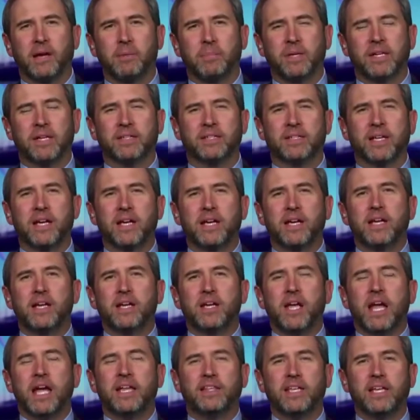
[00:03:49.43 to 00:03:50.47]
that, because
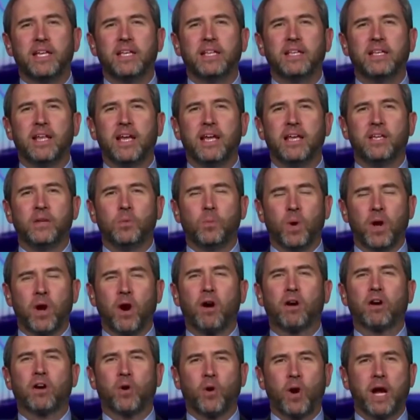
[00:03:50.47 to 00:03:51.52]
at the end of the day, we
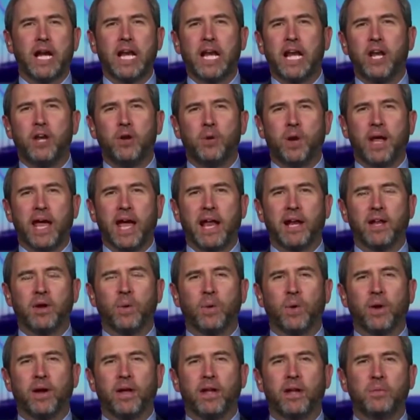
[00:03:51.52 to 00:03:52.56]
are creating a new
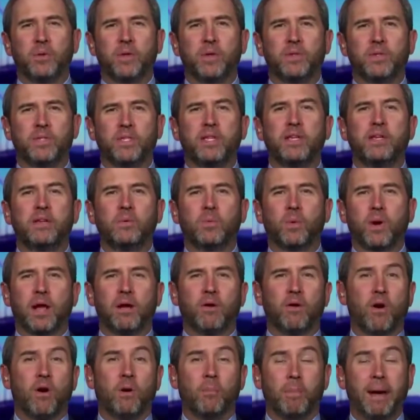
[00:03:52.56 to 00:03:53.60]
category, and you see what I'll
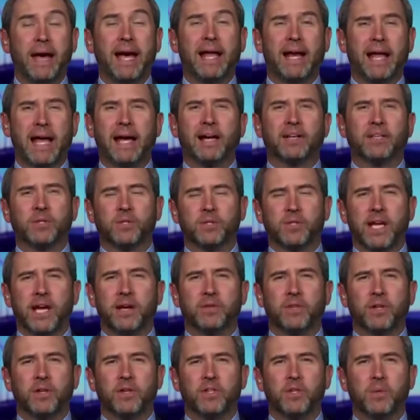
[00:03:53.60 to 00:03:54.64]
call bad actors
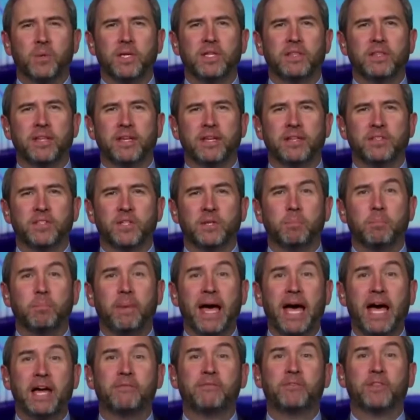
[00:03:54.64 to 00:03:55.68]
out there doing things that are
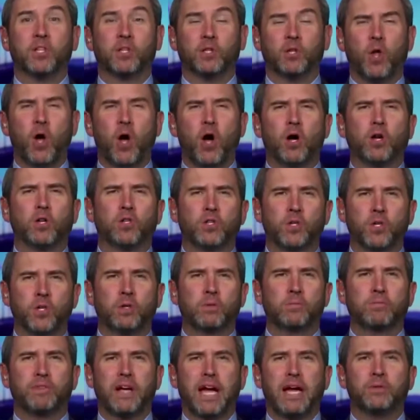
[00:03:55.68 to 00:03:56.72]
bad for the
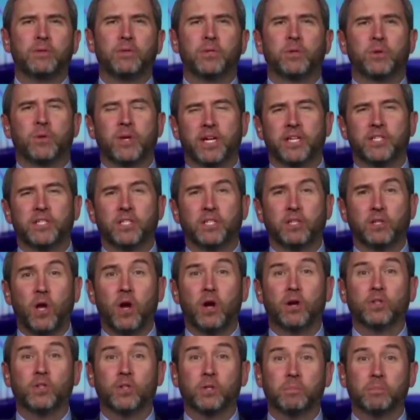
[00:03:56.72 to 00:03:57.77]
long-term value creation, the
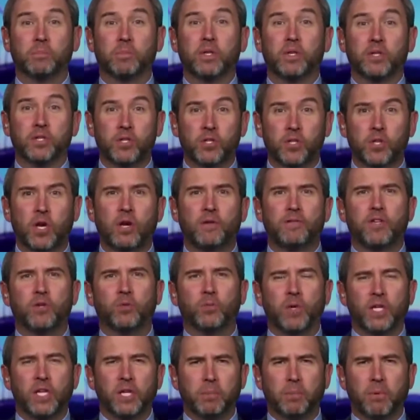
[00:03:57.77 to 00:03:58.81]
long-term solving
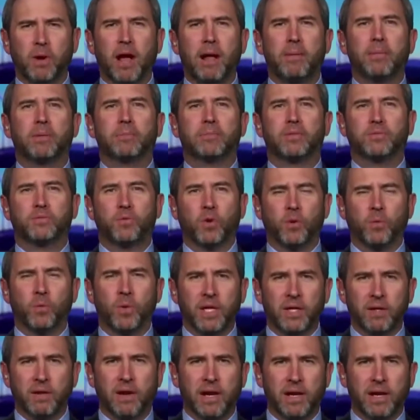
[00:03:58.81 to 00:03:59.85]
real problems for real